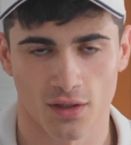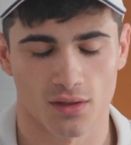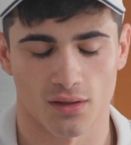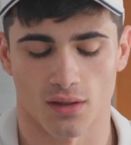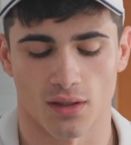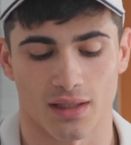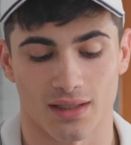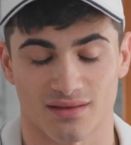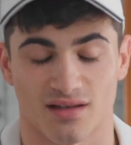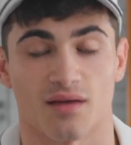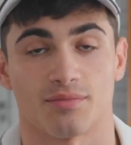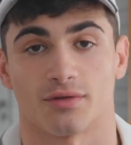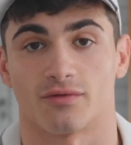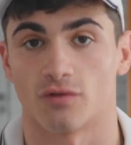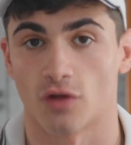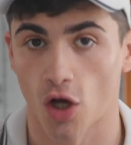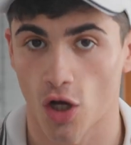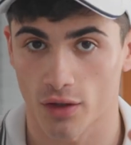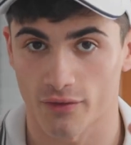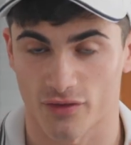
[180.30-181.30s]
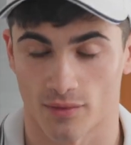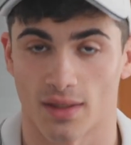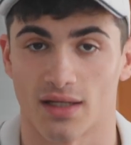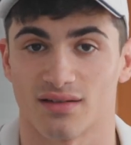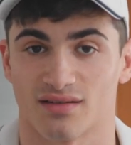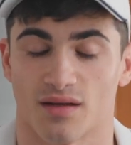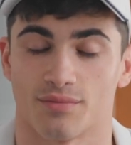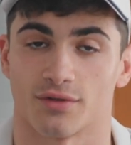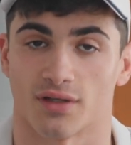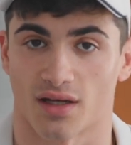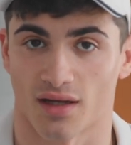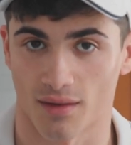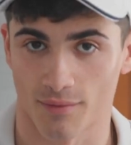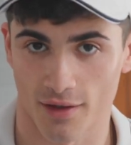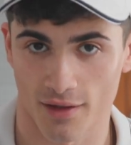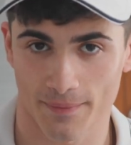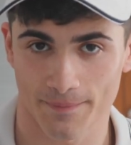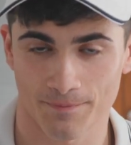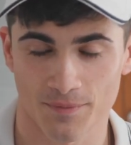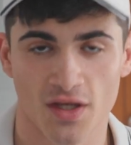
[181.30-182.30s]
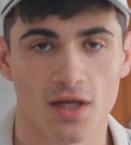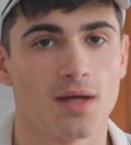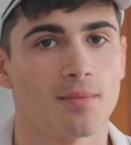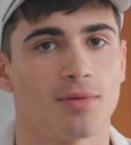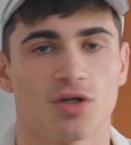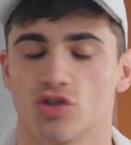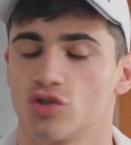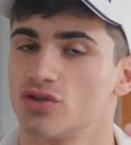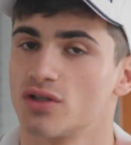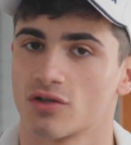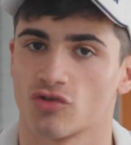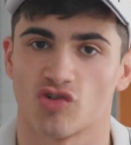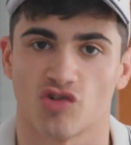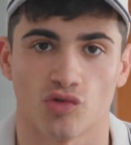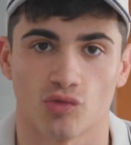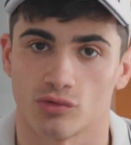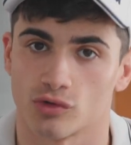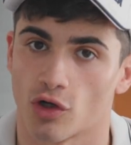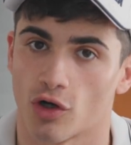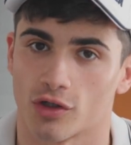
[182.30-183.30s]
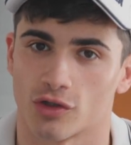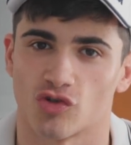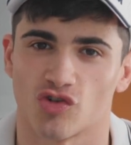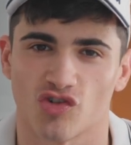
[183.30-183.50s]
any type of log from any type of camera, but you didn't shoot log.